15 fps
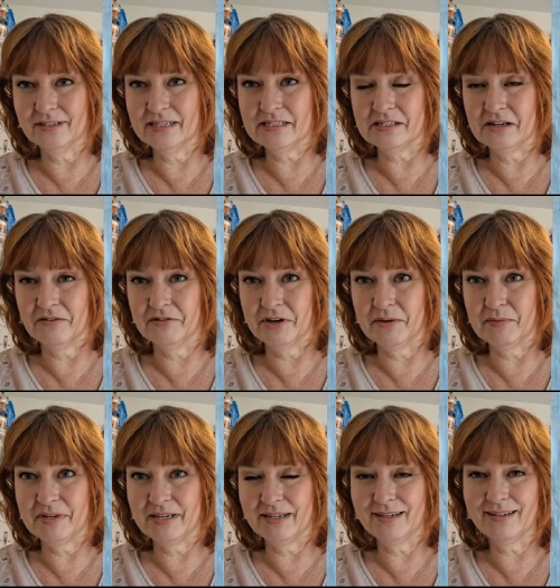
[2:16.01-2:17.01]
It's not very
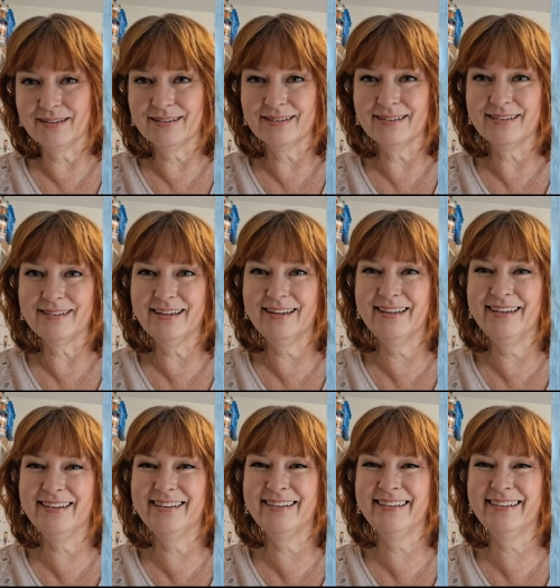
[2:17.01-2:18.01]

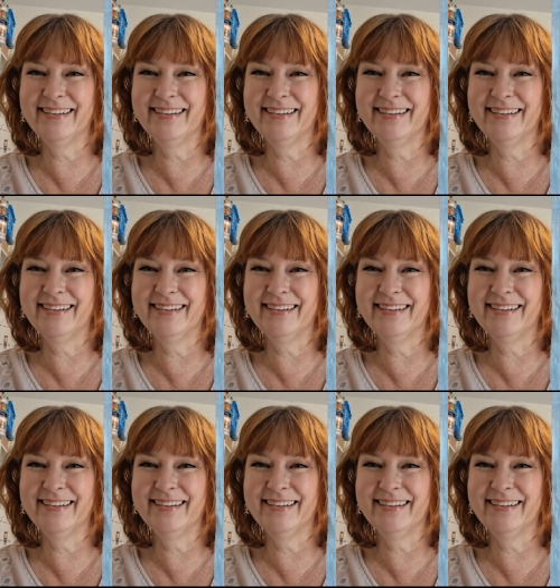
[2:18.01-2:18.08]
big.